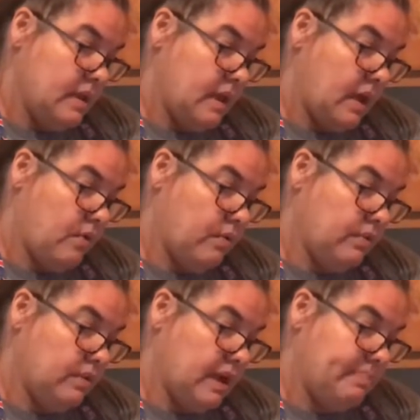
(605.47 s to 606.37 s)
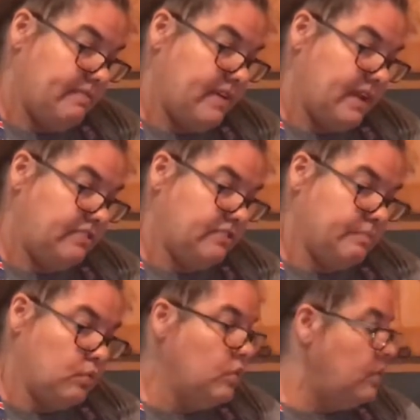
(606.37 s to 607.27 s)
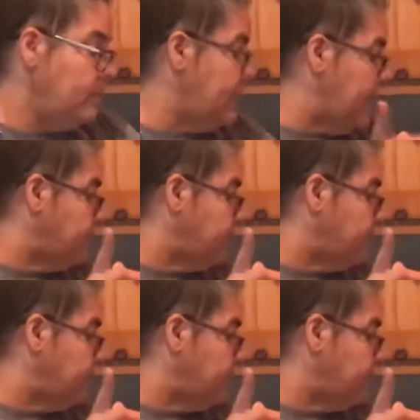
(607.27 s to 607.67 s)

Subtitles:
a quarter cup of vegetable oil. That's